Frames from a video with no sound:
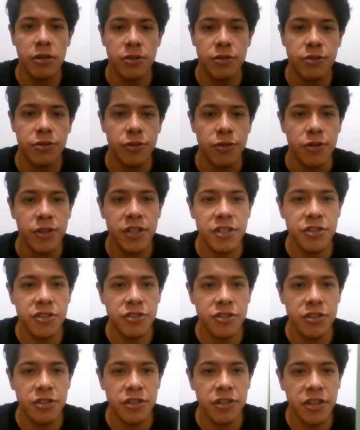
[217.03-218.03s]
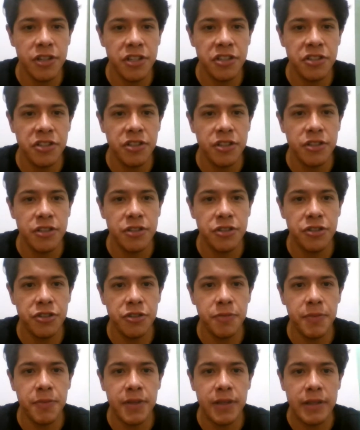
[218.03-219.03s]
So this
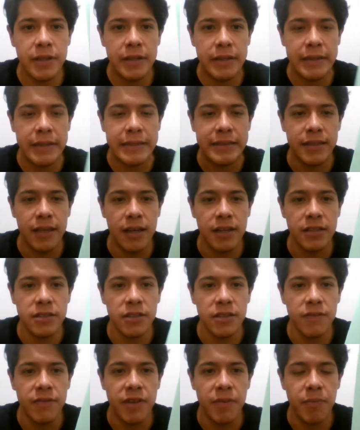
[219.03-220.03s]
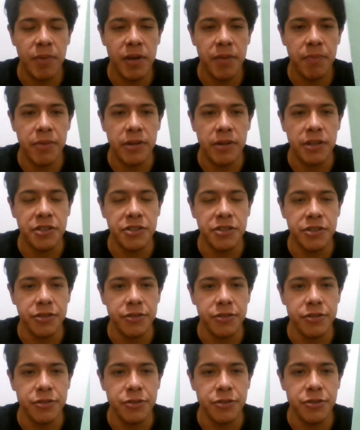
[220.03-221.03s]
should be the size of the paper that you're
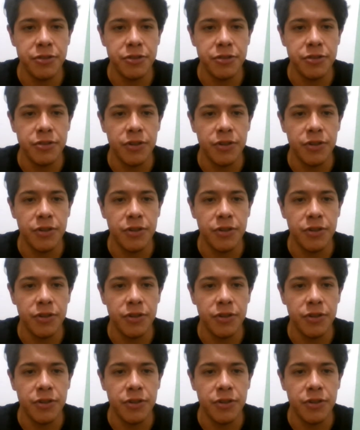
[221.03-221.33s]
going to use.